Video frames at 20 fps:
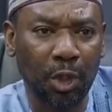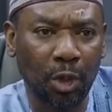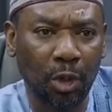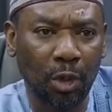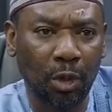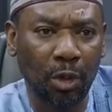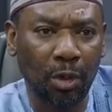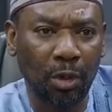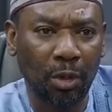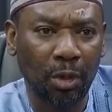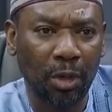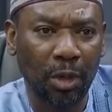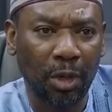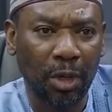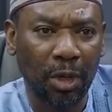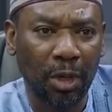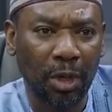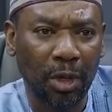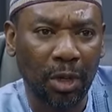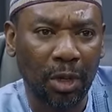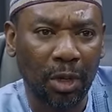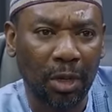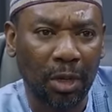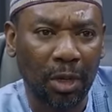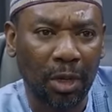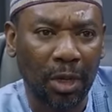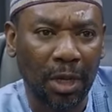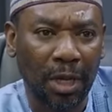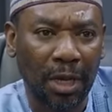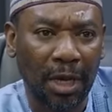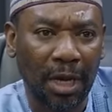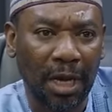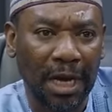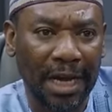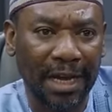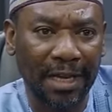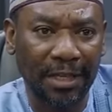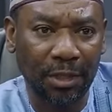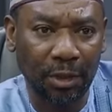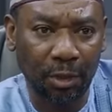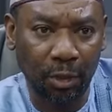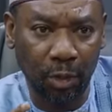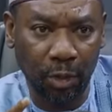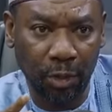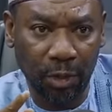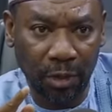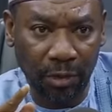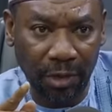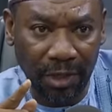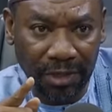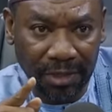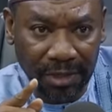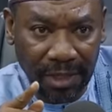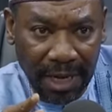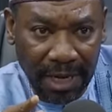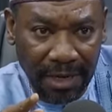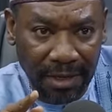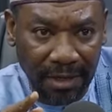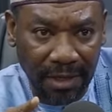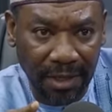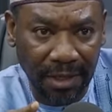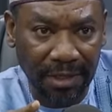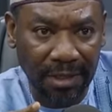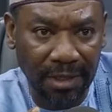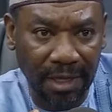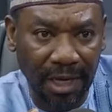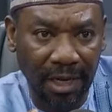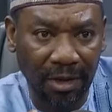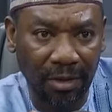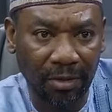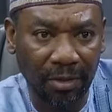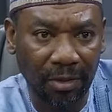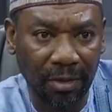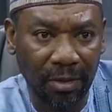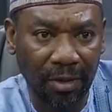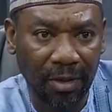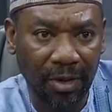sure as you recite this now